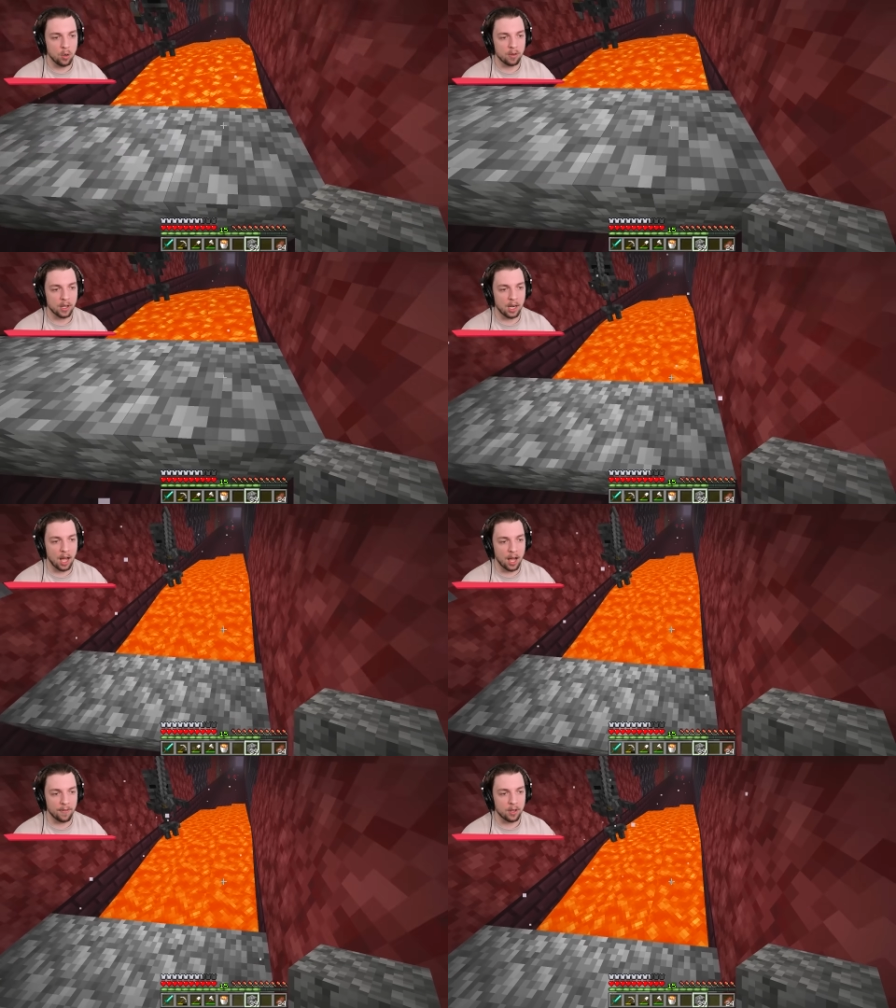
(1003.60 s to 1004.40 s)
block it. Use the
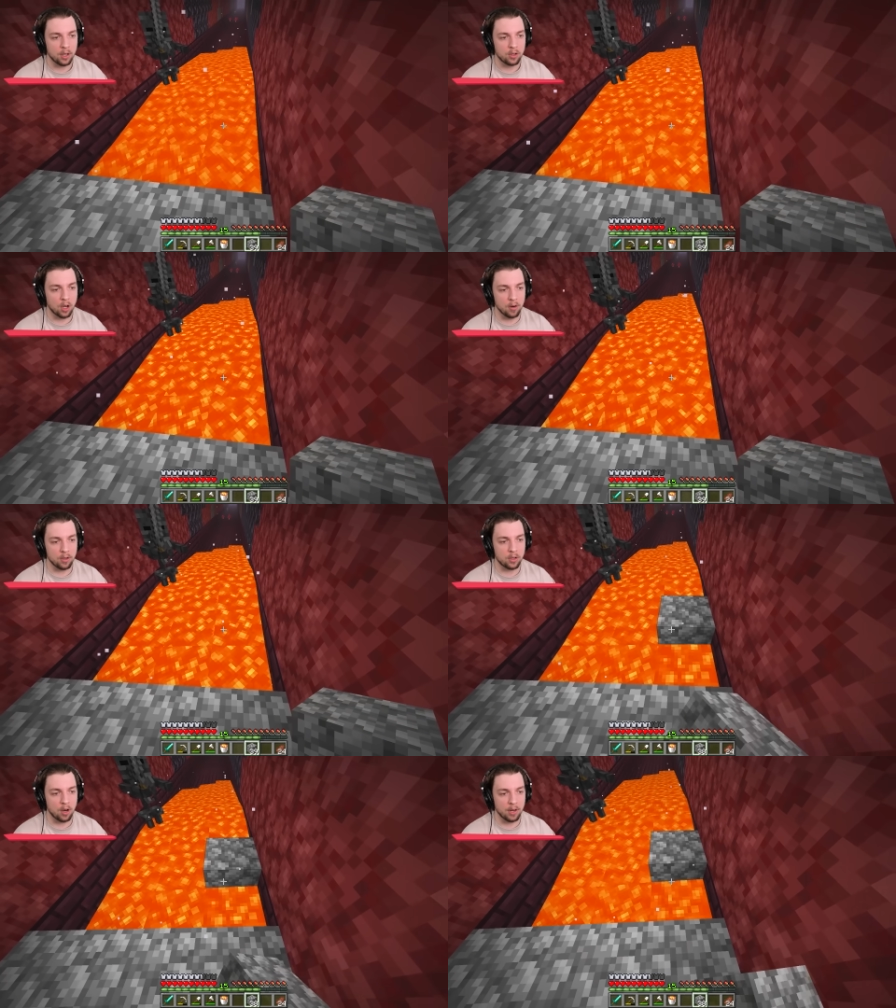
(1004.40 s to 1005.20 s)
lava.
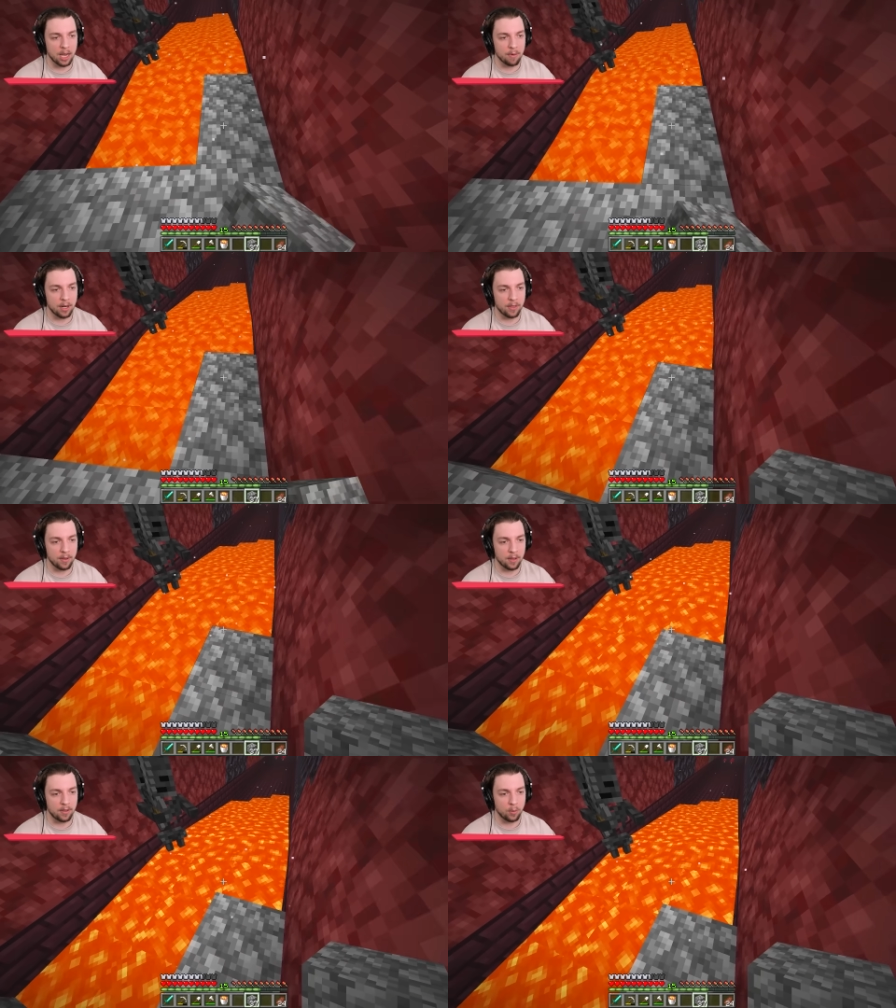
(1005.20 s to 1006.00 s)
Don't get rid
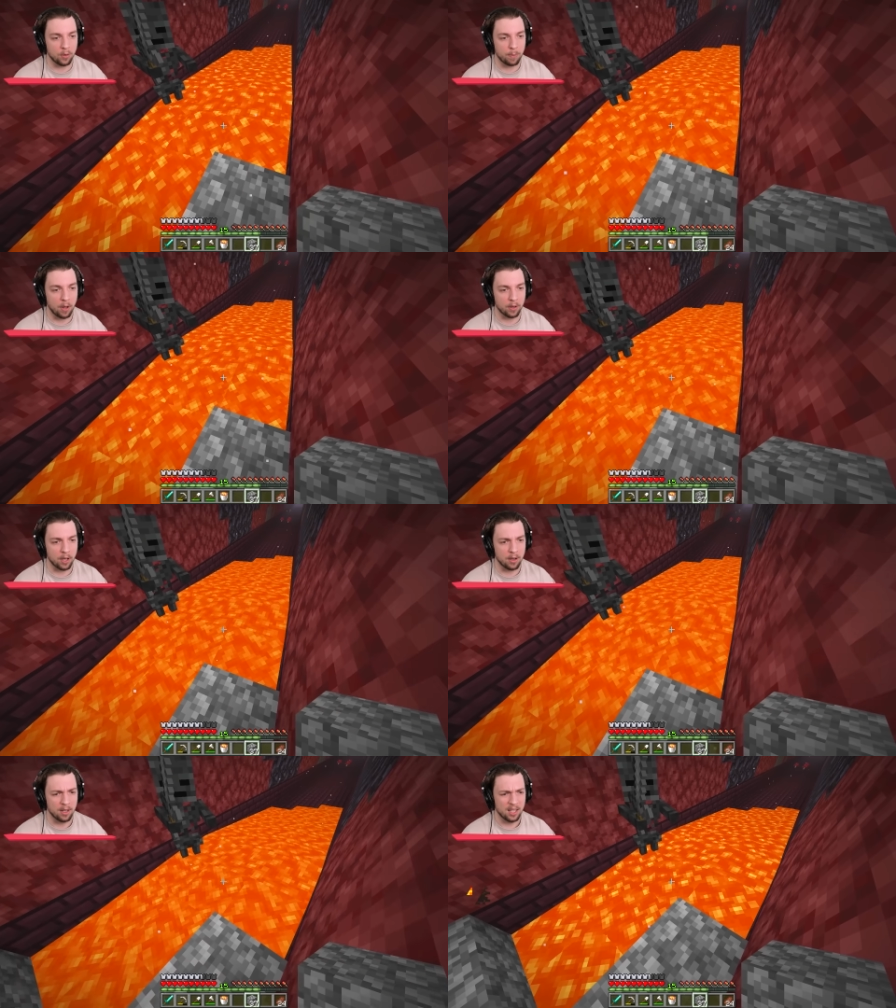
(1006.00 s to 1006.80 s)
of the source block,
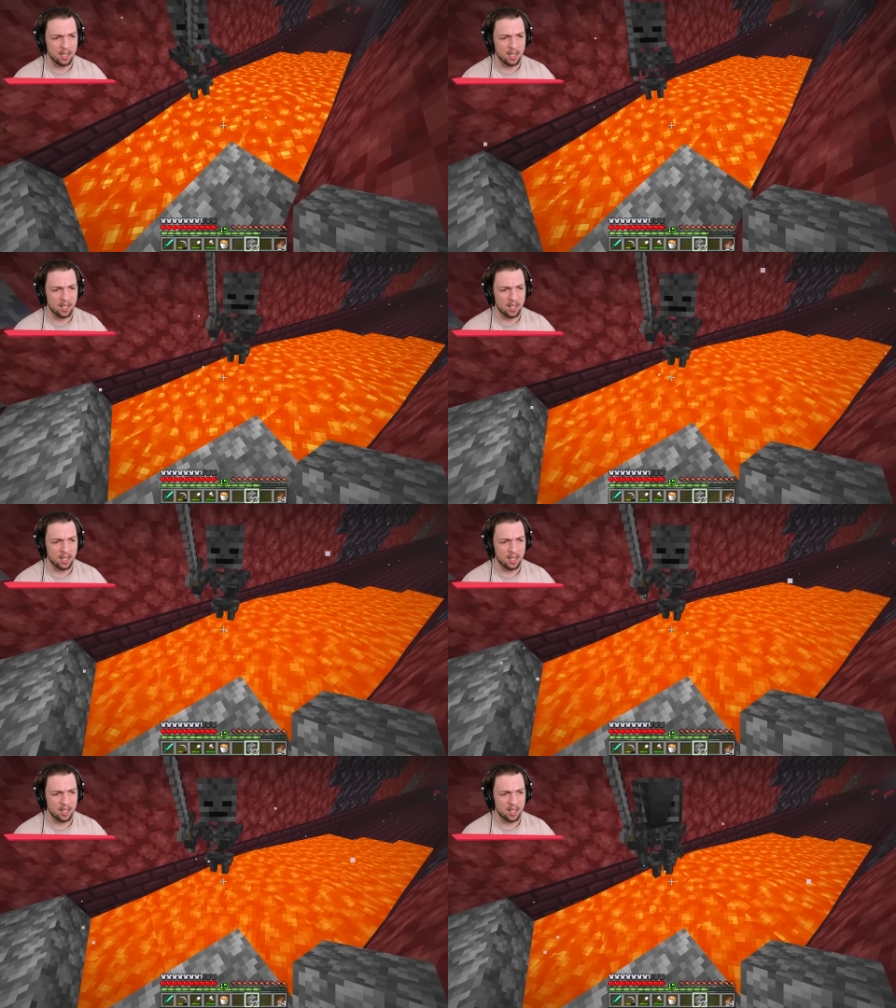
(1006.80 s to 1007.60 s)
though. Okay.
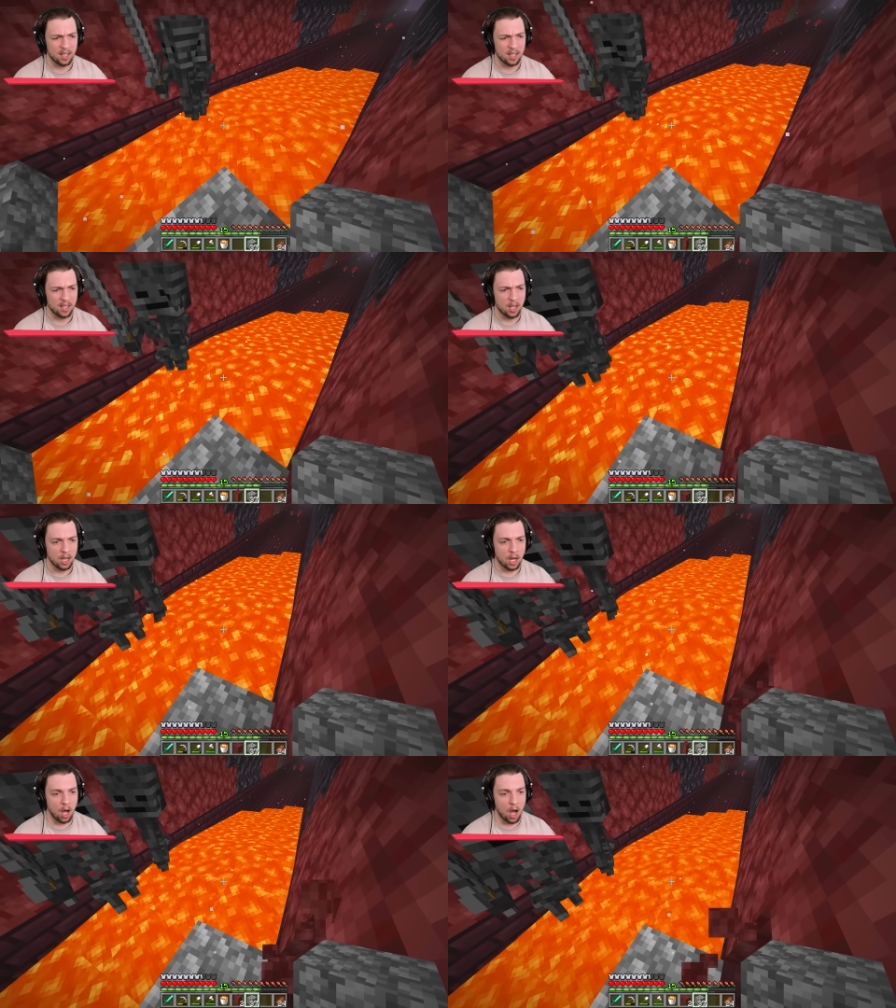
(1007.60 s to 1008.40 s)
Just
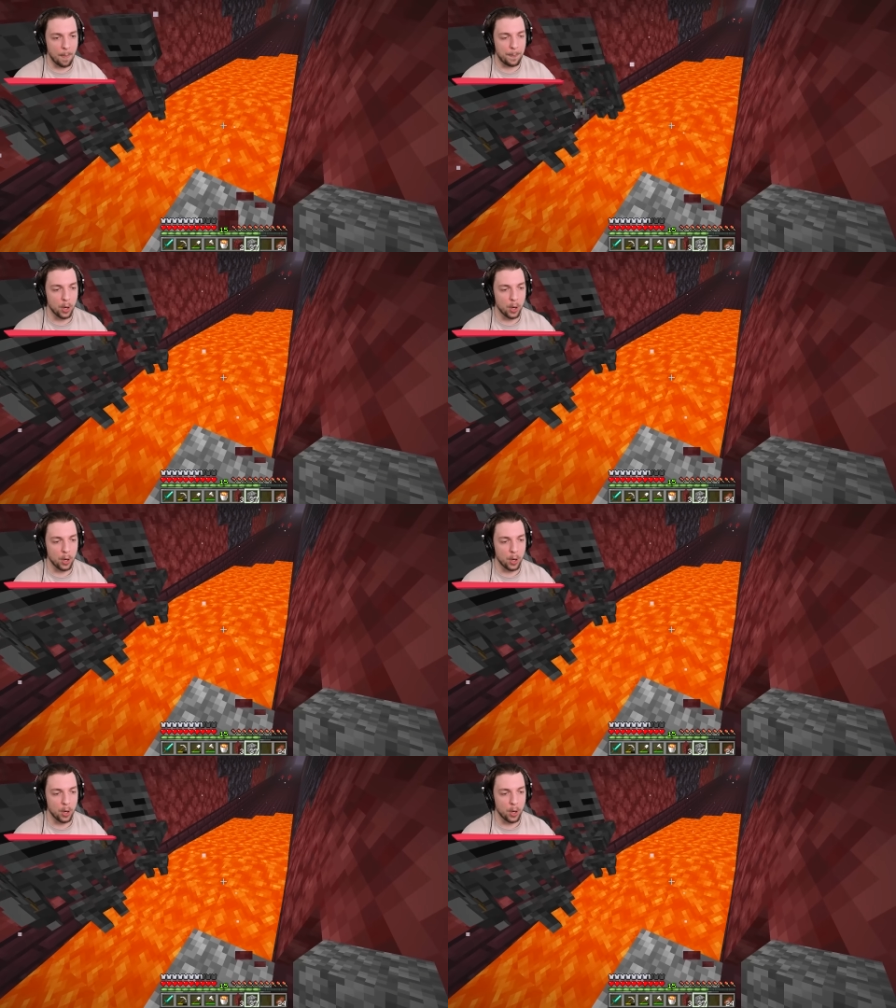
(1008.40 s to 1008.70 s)
got to lock